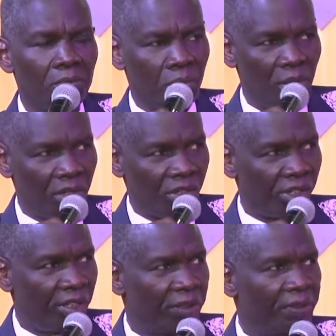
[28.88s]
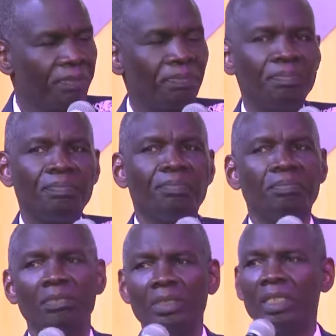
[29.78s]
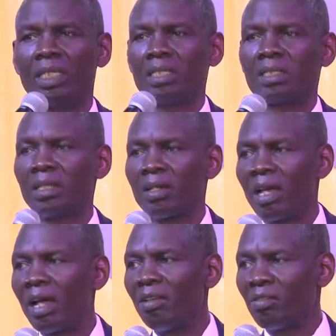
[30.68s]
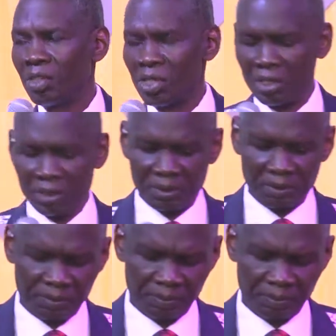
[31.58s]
preaching. This is in my vigil.